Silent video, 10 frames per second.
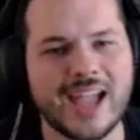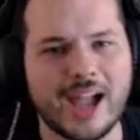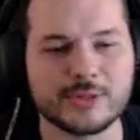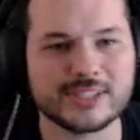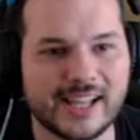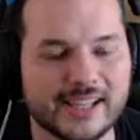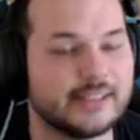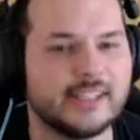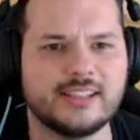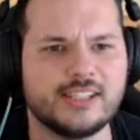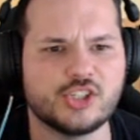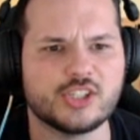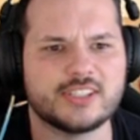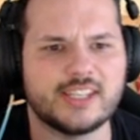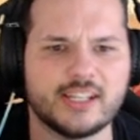I like, didn't he
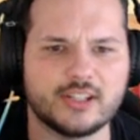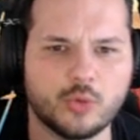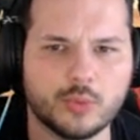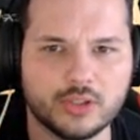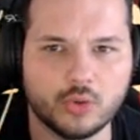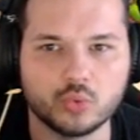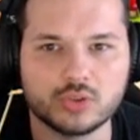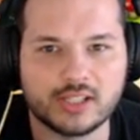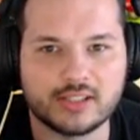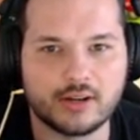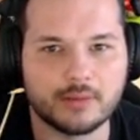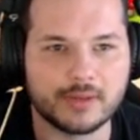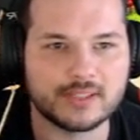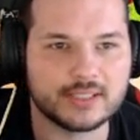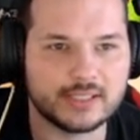just say that no one knows that they're
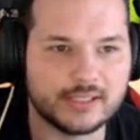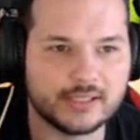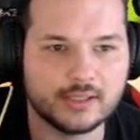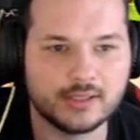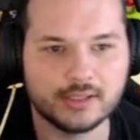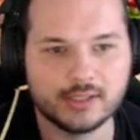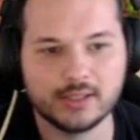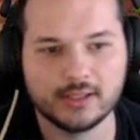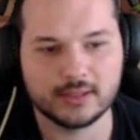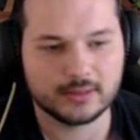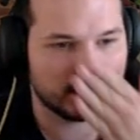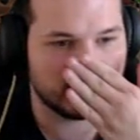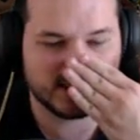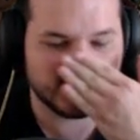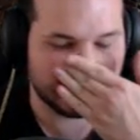basically
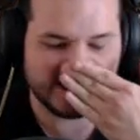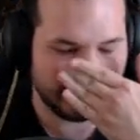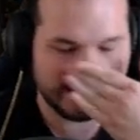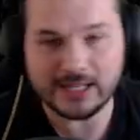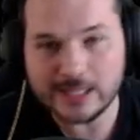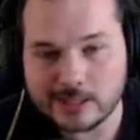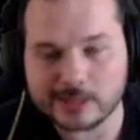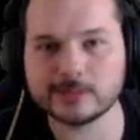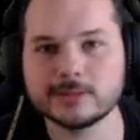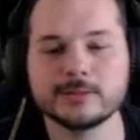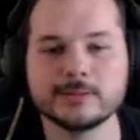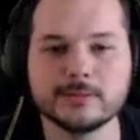uh, in here?